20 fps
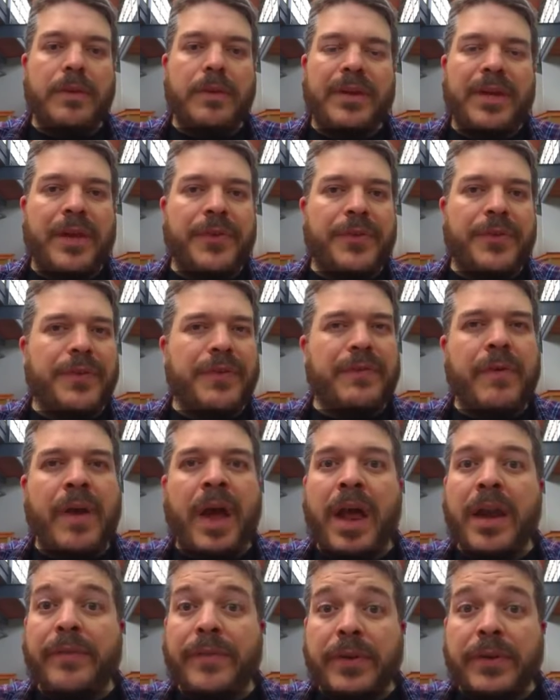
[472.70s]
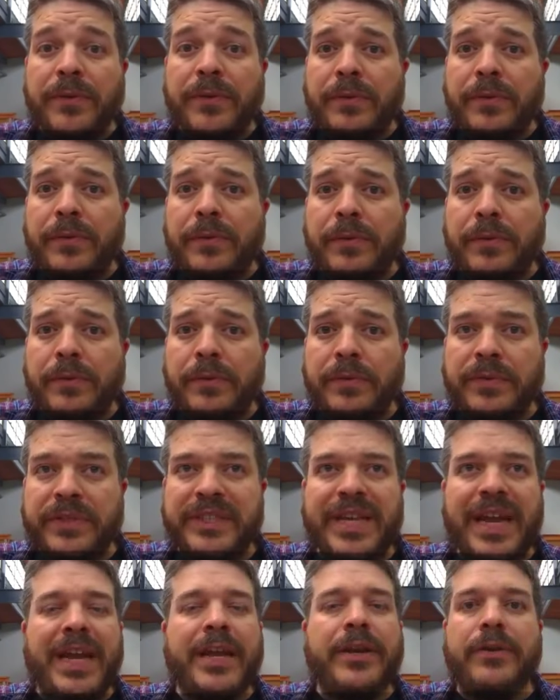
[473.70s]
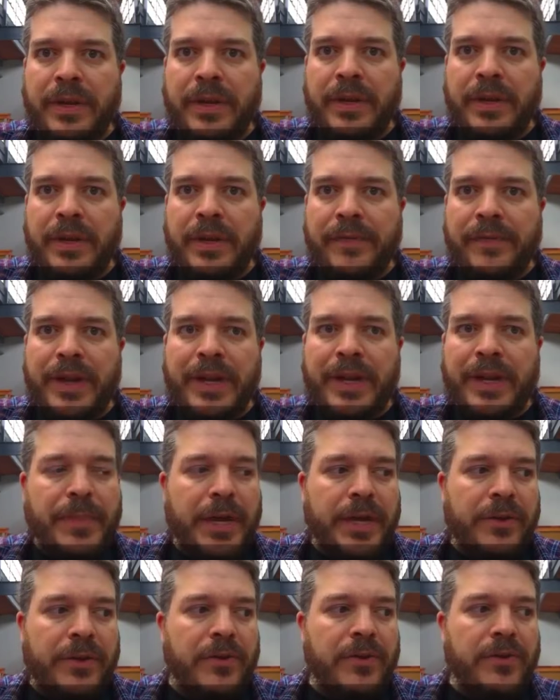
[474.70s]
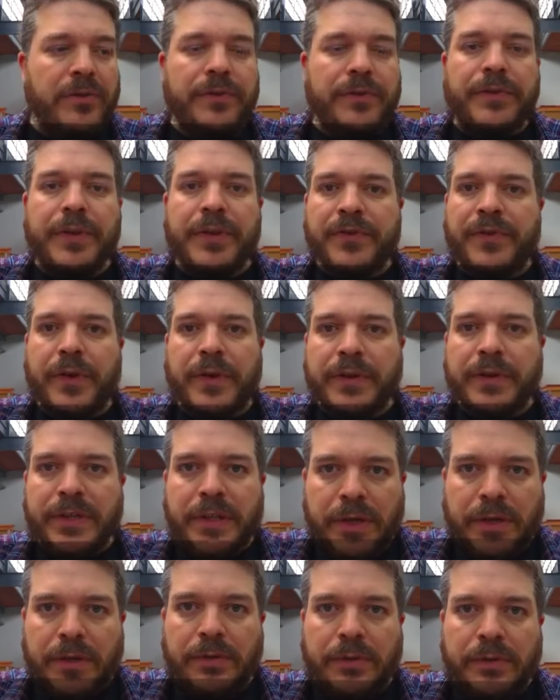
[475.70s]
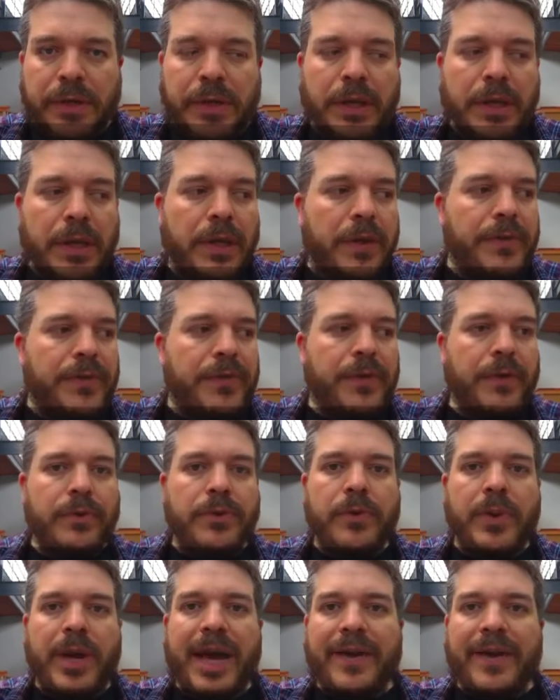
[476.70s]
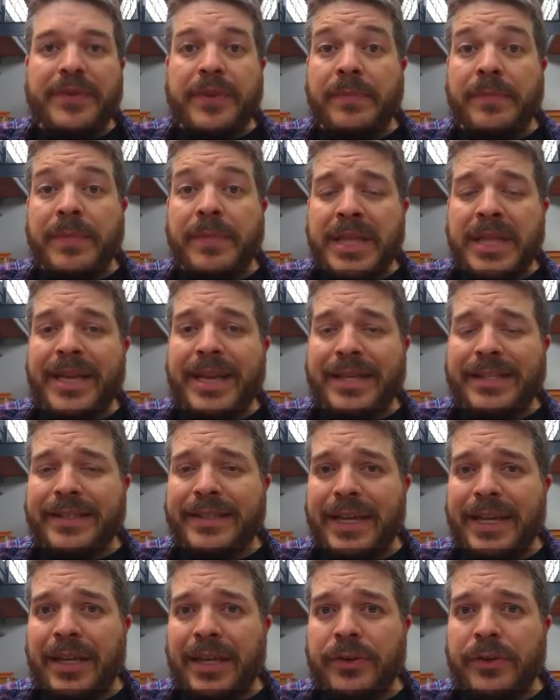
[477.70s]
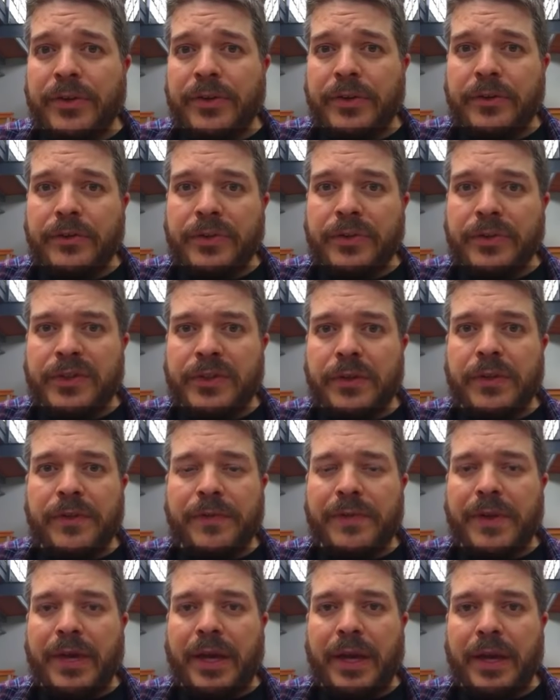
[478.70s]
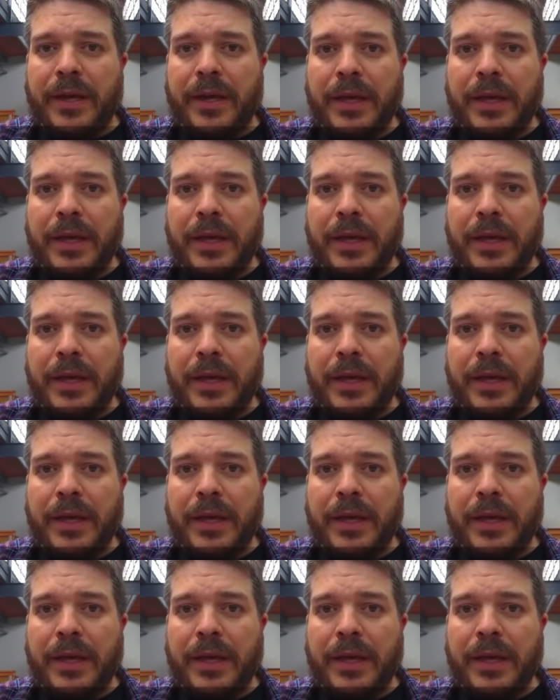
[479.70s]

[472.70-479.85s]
it's kind of a new standard invented by Google as far as code. So you have to meet that standard to certify,